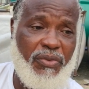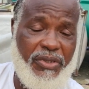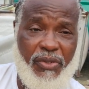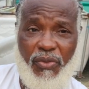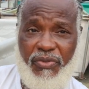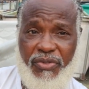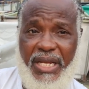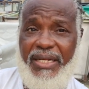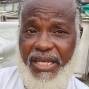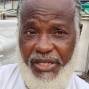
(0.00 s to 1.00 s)
10
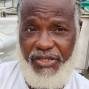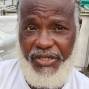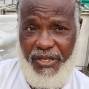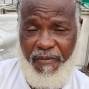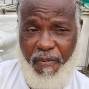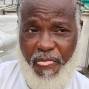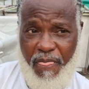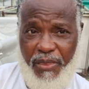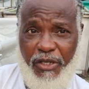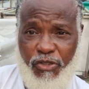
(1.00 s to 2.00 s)
kg,
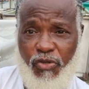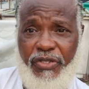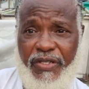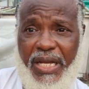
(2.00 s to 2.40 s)
the truth is